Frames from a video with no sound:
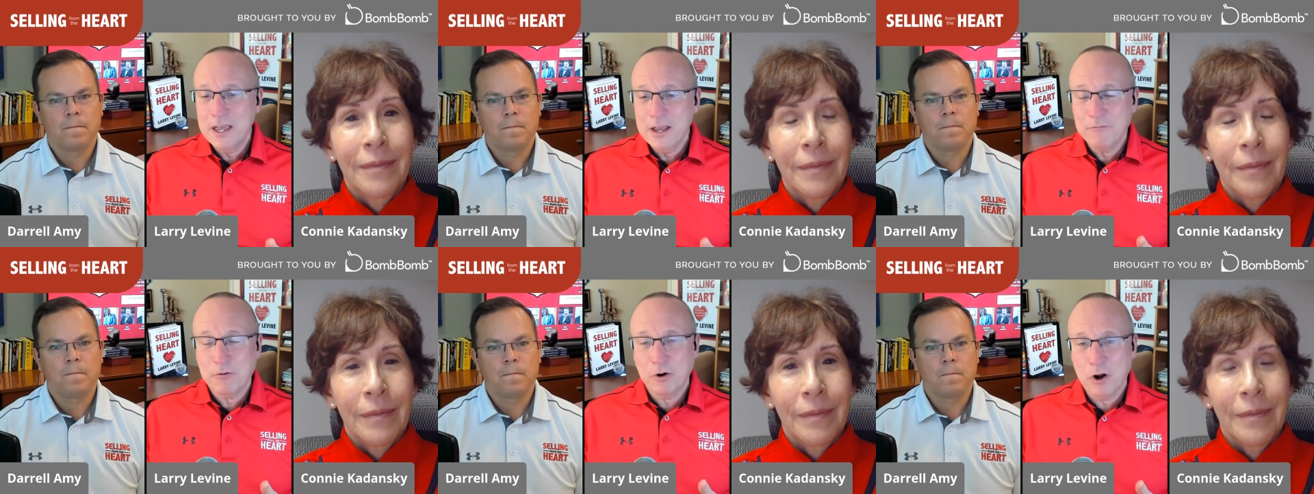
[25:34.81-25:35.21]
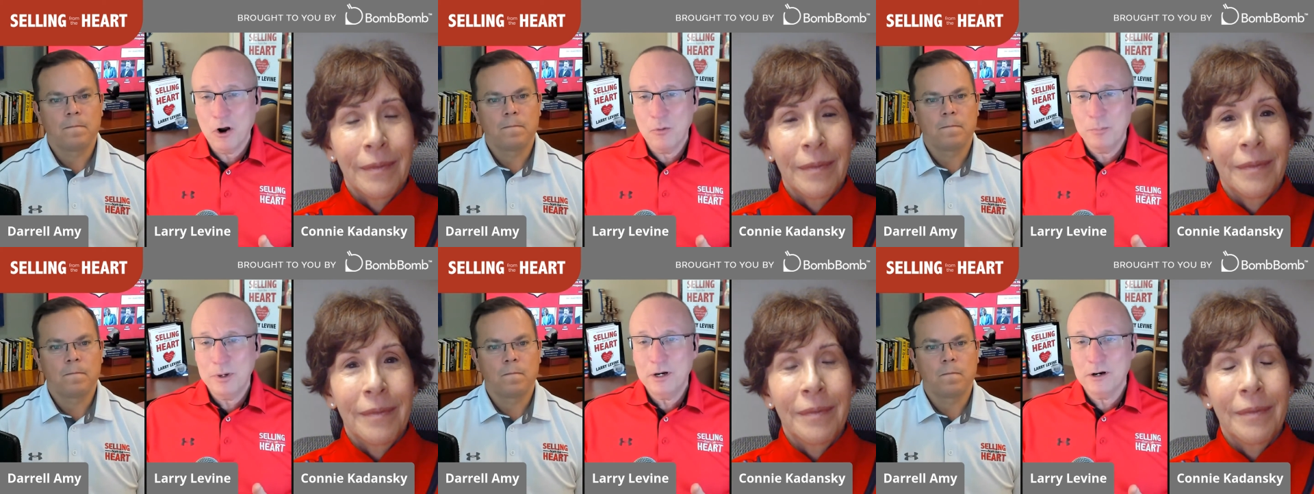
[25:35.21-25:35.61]
Speaker 1: if we're
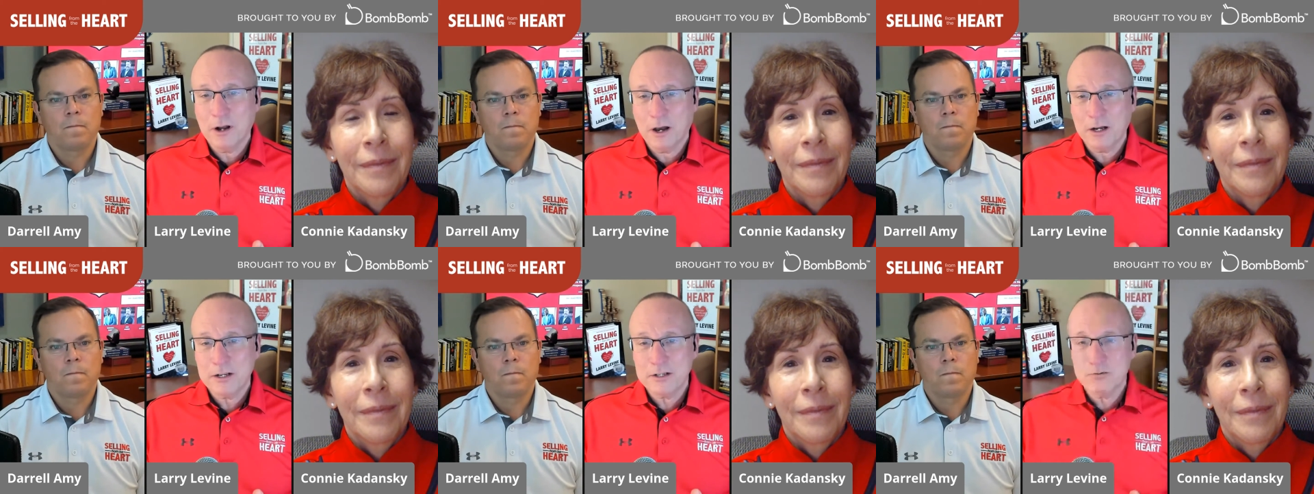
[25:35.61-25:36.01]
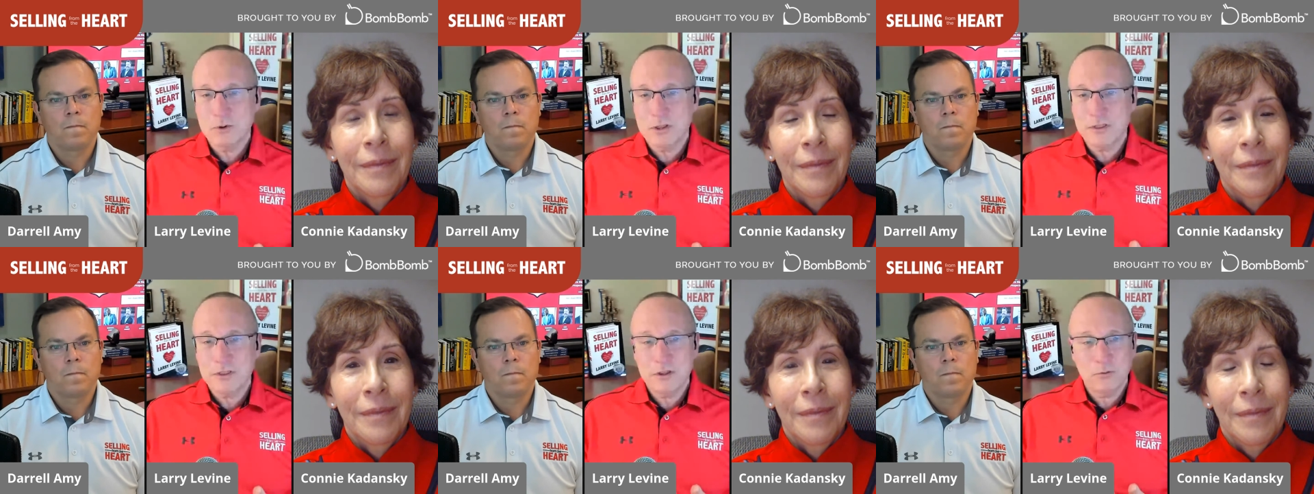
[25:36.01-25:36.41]
open and honest
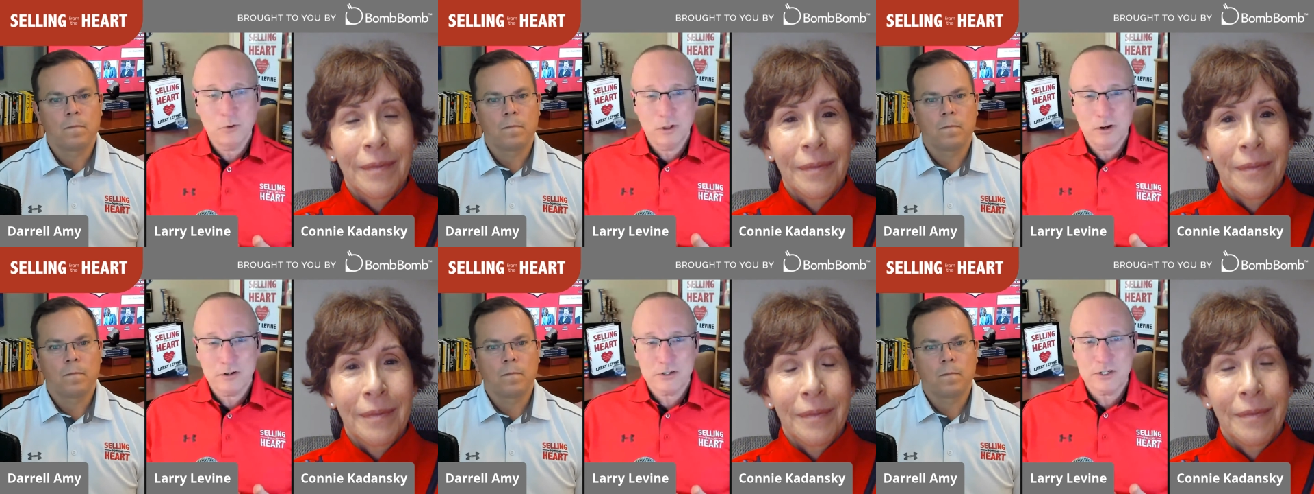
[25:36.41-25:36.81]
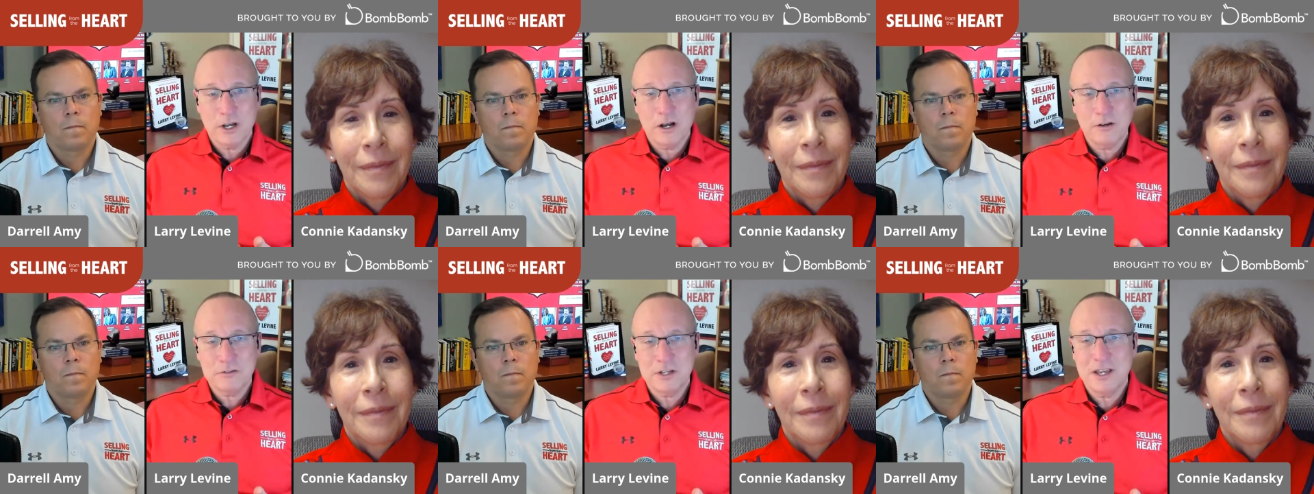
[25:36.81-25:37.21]
with with
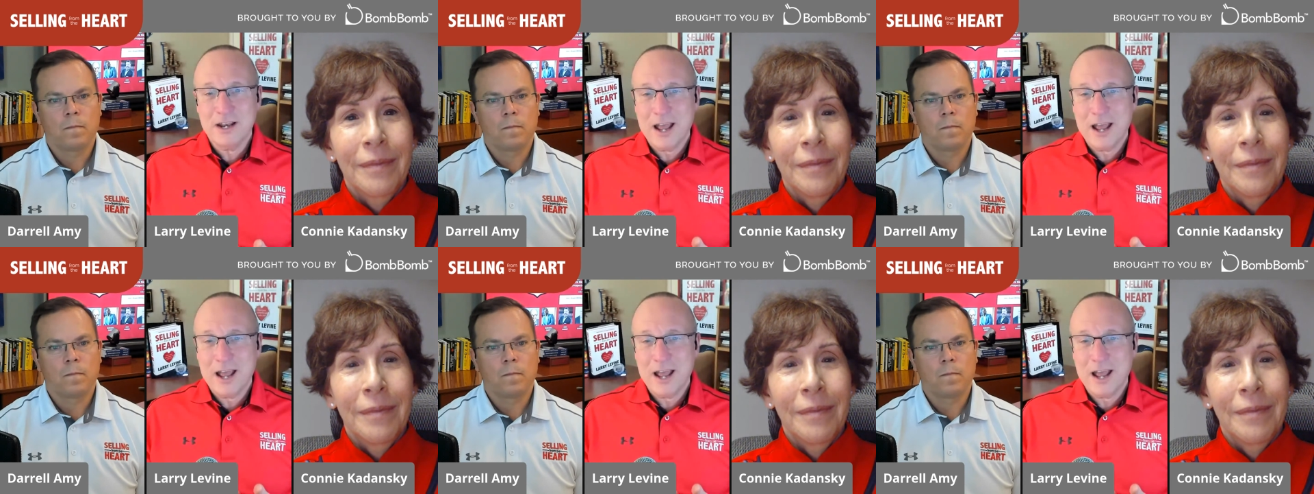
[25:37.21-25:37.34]
ourselves, it